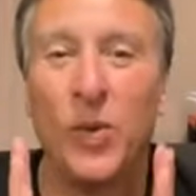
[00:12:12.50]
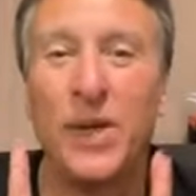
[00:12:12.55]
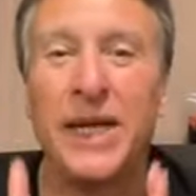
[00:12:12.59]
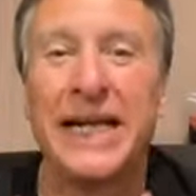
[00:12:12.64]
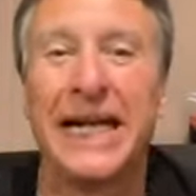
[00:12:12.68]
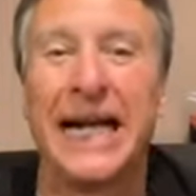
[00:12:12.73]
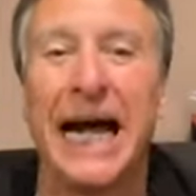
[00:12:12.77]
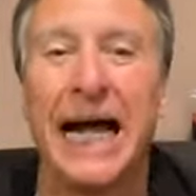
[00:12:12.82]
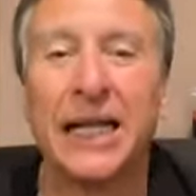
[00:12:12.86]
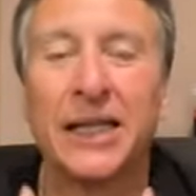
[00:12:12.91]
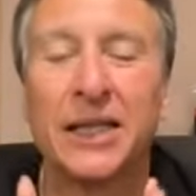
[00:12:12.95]

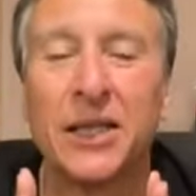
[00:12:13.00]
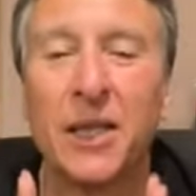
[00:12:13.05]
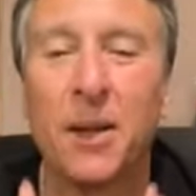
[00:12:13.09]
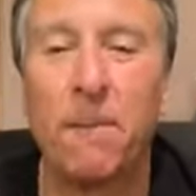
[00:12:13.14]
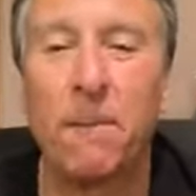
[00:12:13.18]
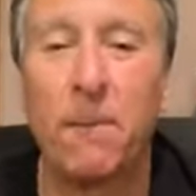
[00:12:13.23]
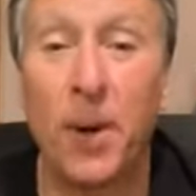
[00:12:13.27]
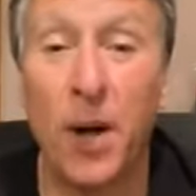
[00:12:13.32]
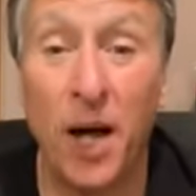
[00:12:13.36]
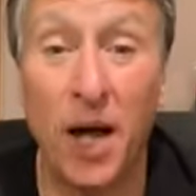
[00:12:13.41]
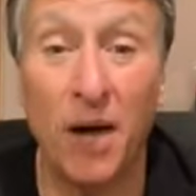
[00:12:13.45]
We got
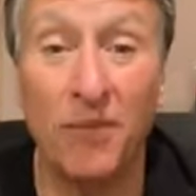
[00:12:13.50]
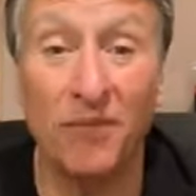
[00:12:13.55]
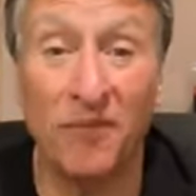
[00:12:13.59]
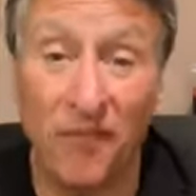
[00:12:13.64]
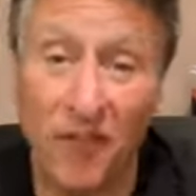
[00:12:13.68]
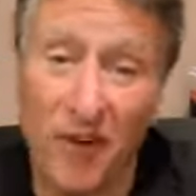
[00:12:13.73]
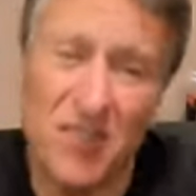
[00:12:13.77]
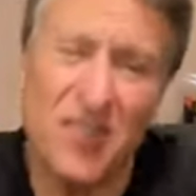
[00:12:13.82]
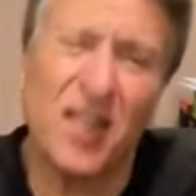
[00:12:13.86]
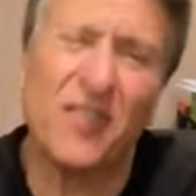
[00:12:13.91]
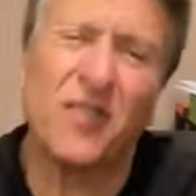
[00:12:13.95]
the bomb
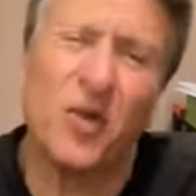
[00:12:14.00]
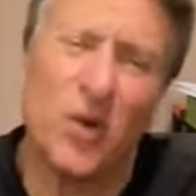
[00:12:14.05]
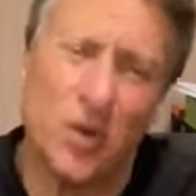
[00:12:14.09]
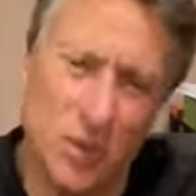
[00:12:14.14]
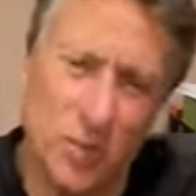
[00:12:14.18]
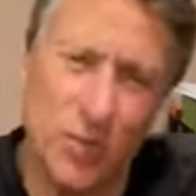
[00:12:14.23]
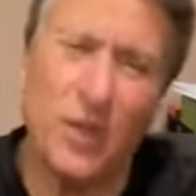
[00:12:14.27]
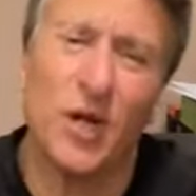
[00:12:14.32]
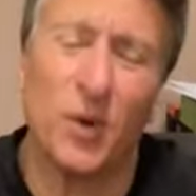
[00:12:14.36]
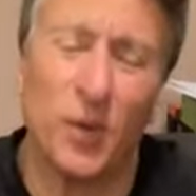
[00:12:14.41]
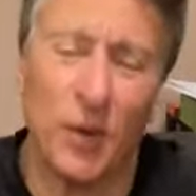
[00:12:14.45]
first. Of
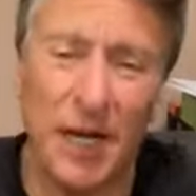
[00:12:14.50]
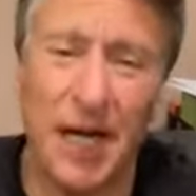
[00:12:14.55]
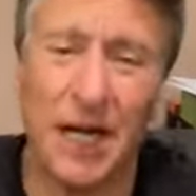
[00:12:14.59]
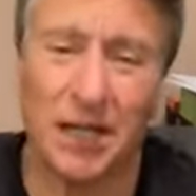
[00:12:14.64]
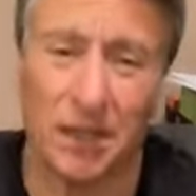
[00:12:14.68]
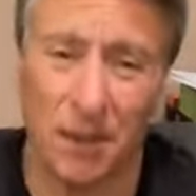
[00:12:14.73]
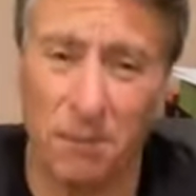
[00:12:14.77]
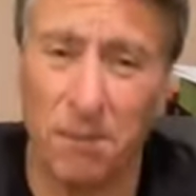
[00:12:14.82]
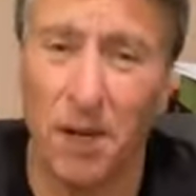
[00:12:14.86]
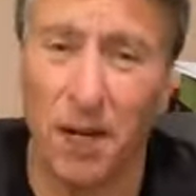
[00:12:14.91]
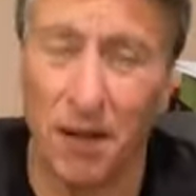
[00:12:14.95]
course we know we
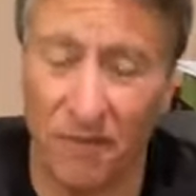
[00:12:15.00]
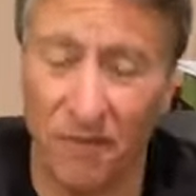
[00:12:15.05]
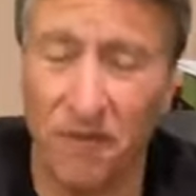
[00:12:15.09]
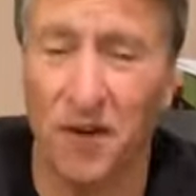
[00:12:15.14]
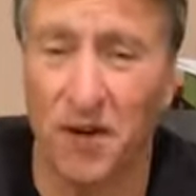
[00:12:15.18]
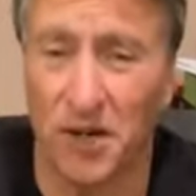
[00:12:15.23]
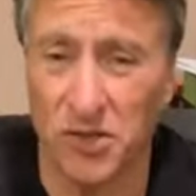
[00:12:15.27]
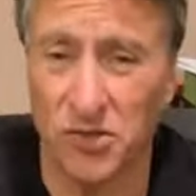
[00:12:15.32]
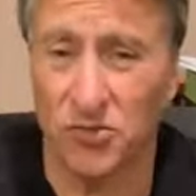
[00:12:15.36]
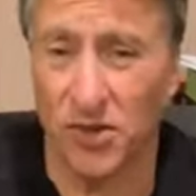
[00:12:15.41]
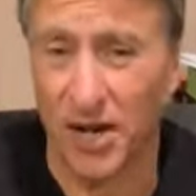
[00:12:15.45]
got the bomb
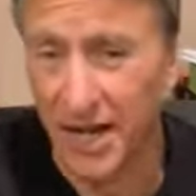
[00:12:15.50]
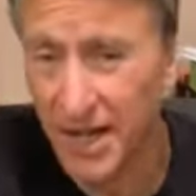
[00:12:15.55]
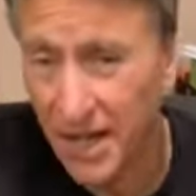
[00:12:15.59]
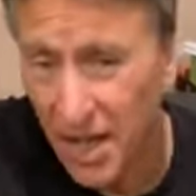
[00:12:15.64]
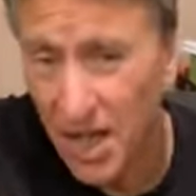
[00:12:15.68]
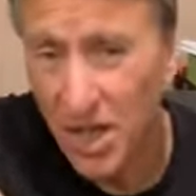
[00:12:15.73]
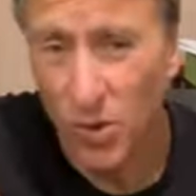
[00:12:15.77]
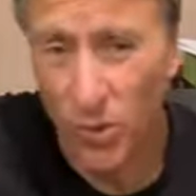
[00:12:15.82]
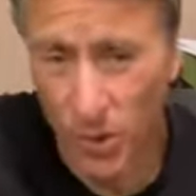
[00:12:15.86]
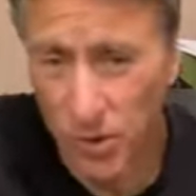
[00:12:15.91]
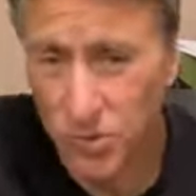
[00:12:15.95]
first, right?
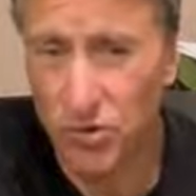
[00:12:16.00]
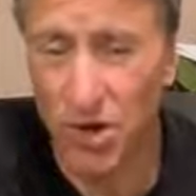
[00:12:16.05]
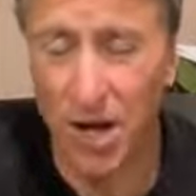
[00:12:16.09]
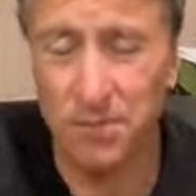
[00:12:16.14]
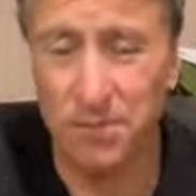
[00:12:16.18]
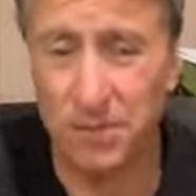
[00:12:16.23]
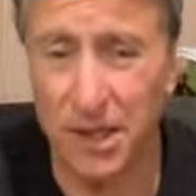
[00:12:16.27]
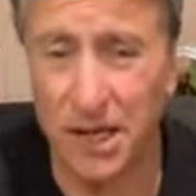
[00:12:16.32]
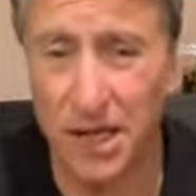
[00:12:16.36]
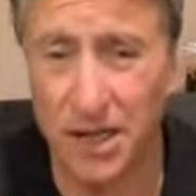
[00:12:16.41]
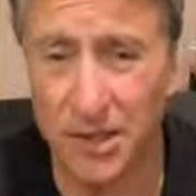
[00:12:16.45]
We
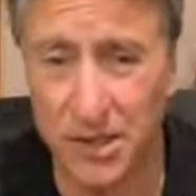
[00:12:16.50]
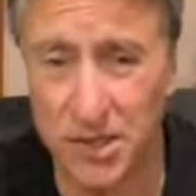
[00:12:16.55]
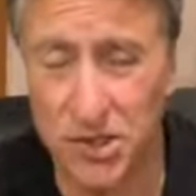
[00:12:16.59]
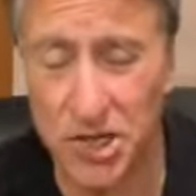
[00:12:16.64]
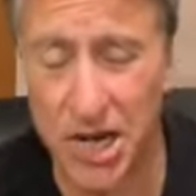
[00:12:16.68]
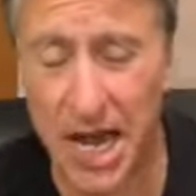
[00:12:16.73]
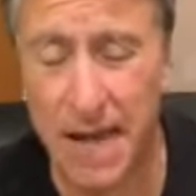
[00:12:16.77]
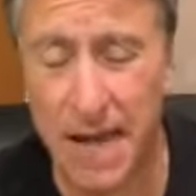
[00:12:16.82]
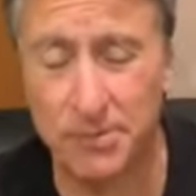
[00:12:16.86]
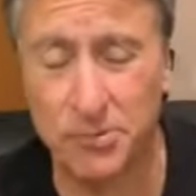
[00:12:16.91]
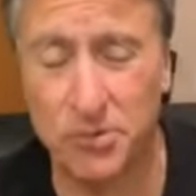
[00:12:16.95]
dropped it on the
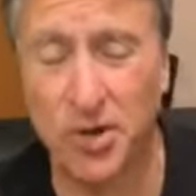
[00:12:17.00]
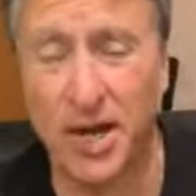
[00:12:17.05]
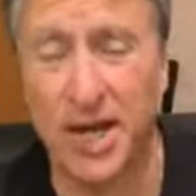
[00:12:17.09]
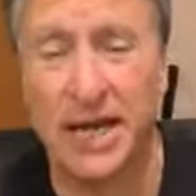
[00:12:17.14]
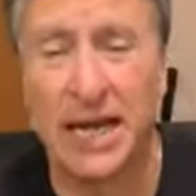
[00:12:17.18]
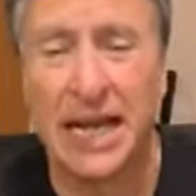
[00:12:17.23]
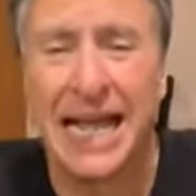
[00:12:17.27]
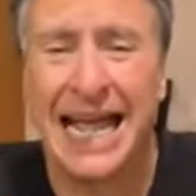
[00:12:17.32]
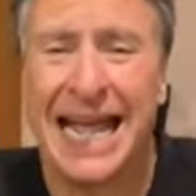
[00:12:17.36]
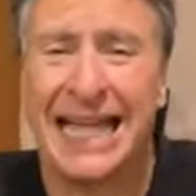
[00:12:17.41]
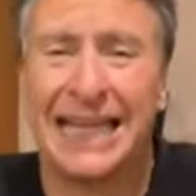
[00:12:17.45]
Japs,
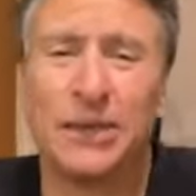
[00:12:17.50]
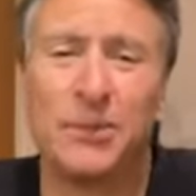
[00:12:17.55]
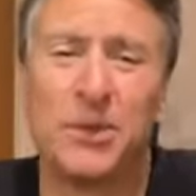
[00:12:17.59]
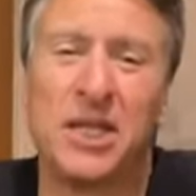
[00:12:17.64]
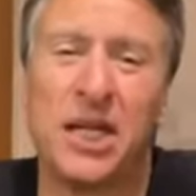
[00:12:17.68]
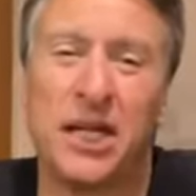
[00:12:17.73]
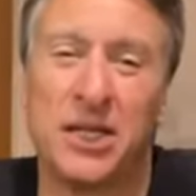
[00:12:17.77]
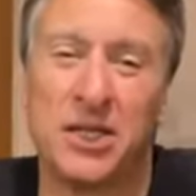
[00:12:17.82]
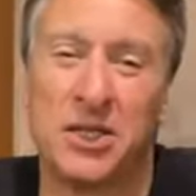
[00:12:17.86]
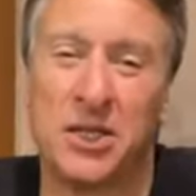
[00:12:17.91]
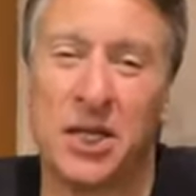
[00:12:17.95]
right? And let
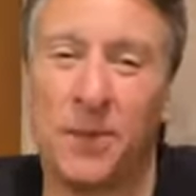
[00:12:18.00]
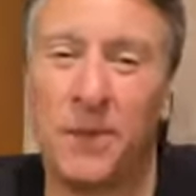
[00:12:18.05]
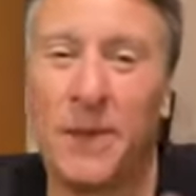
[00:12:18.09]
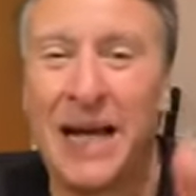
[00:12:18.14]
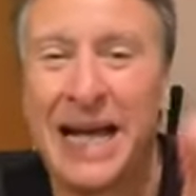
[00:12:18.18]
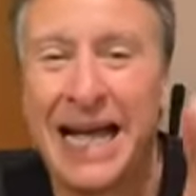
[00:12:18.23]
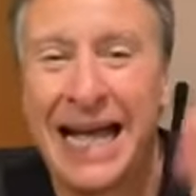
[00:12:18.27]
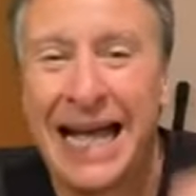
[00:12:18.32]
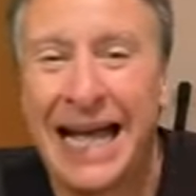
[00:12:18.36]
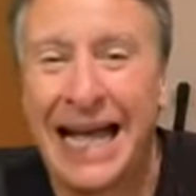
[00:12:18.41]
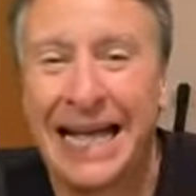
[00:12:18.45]
me tell you
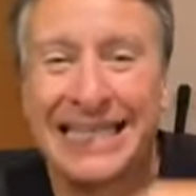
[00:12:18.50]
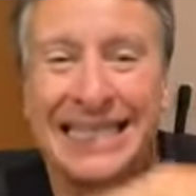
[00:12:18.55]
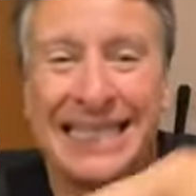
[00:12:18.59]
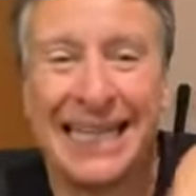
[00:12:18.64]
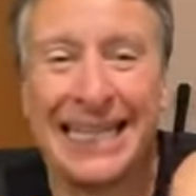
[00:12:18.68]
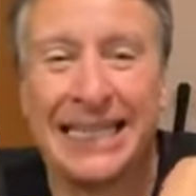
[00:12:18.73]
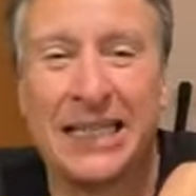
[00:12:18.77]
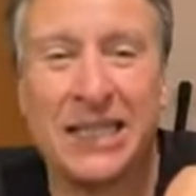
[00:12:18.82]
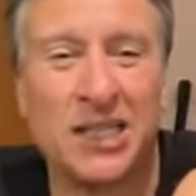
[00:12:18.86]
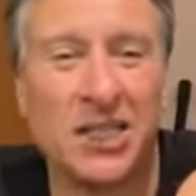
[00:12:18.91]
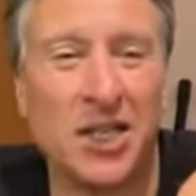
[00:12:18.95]
something. I
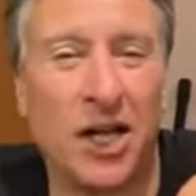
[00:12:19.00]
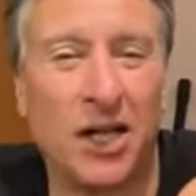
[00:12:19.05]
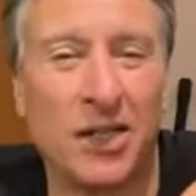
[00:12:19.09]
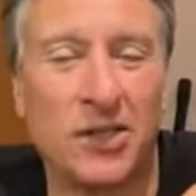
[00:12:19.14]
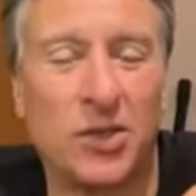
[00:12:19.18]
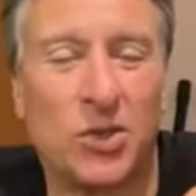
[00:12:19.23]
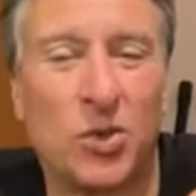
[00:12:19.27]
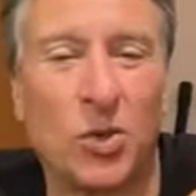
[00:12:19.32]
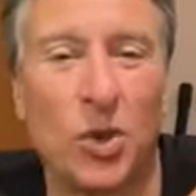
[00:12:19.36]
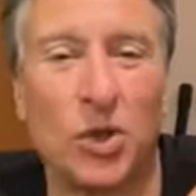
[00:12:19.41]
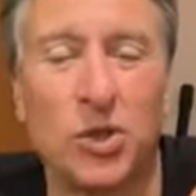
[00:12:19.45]
said this
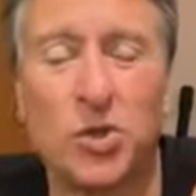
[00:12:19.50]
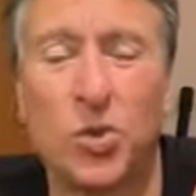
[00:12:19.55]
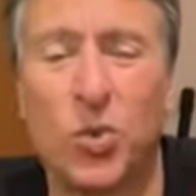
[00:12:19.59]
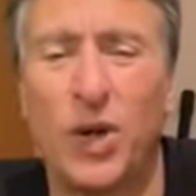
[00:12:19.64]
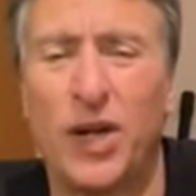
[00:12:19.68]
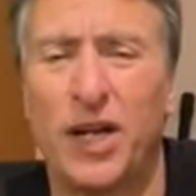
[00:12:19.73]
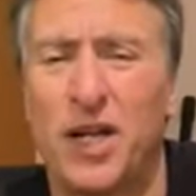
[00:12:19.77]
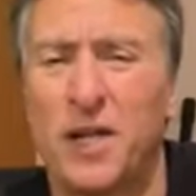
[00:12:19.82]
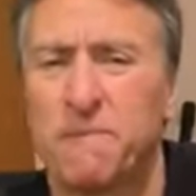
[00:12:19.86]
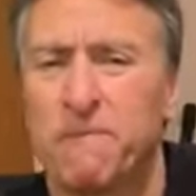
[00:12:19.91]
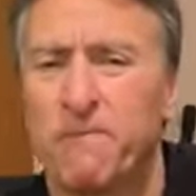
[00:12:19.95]
on
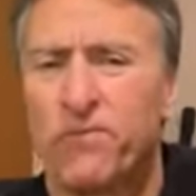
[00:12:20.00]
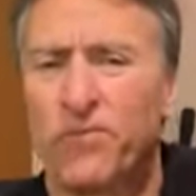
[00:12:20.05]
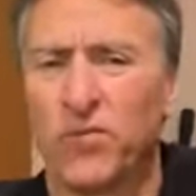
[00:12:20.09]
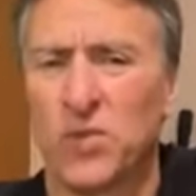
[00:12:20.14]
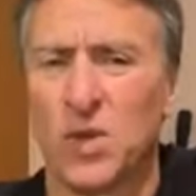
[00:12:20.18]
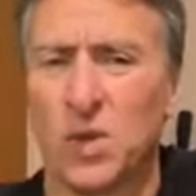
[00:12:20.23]
Twitter.